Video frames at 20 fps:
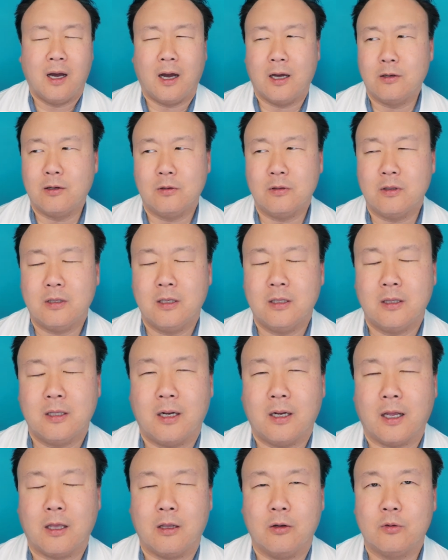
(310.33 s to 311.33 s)
I don't think
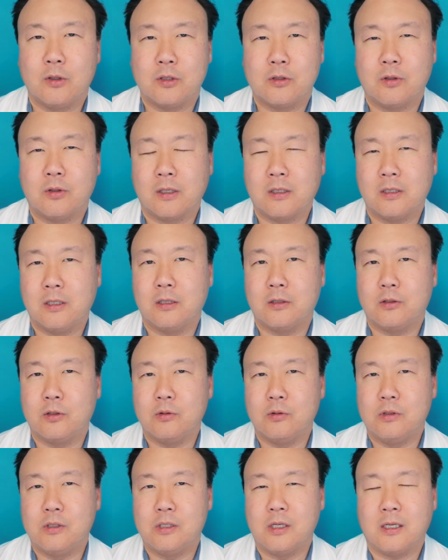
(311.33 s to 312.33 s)
that I can restrict it
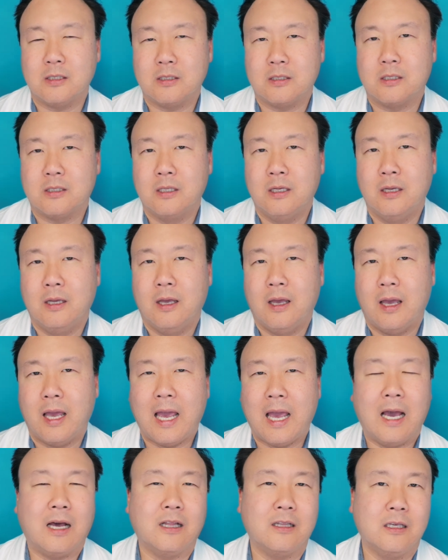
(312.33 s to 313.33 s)
to just
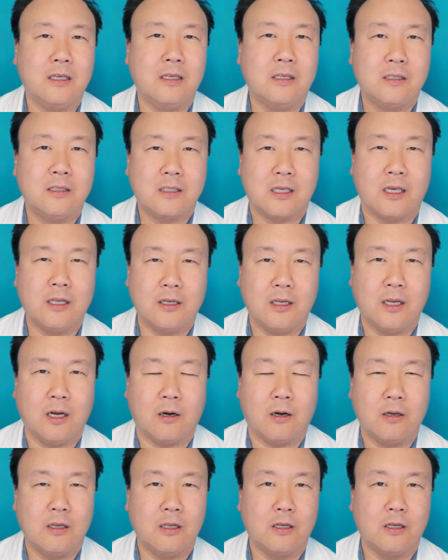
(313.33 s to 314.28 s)
Alle skincare.